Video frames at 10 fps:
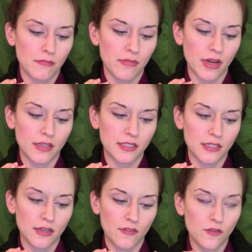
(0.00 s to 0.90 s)
But
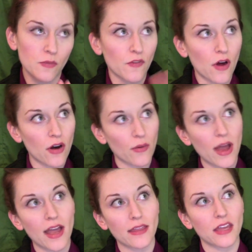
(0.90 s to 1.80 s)
from far
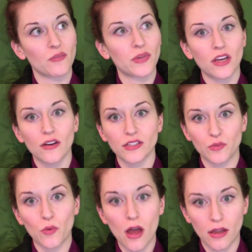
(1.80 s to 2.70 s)
away, they appear as
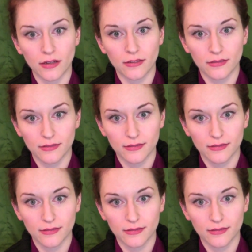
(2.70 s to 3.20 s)
one